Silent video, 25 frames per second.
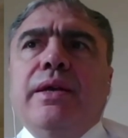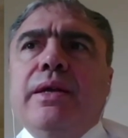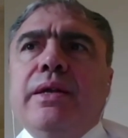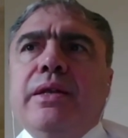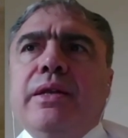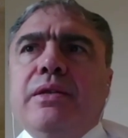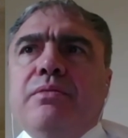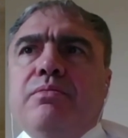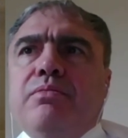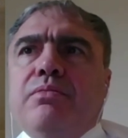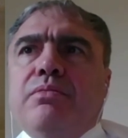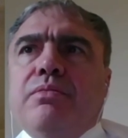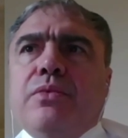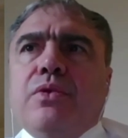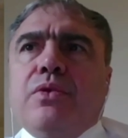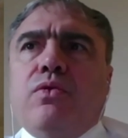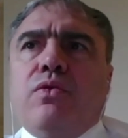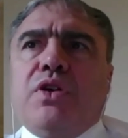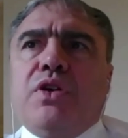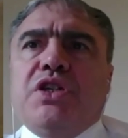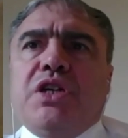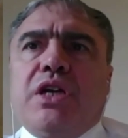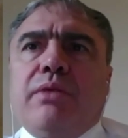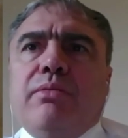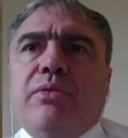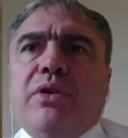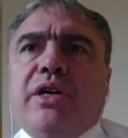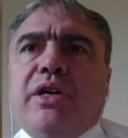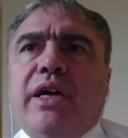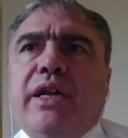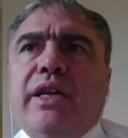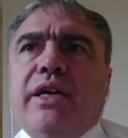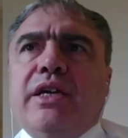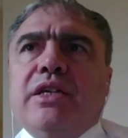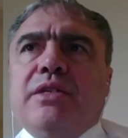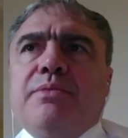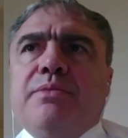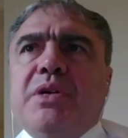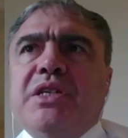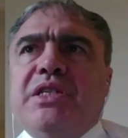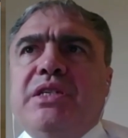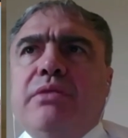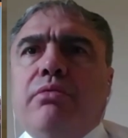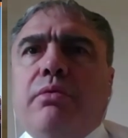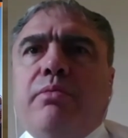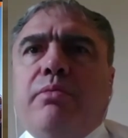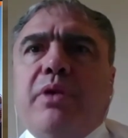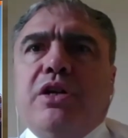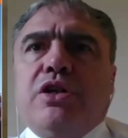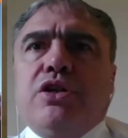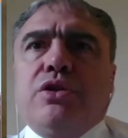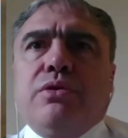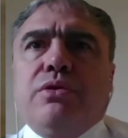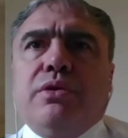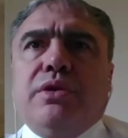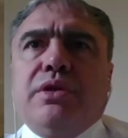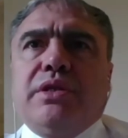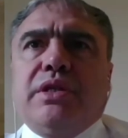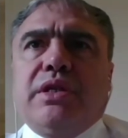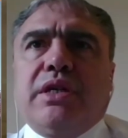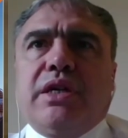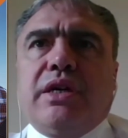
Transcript: Dear colleagues, thank you so much for your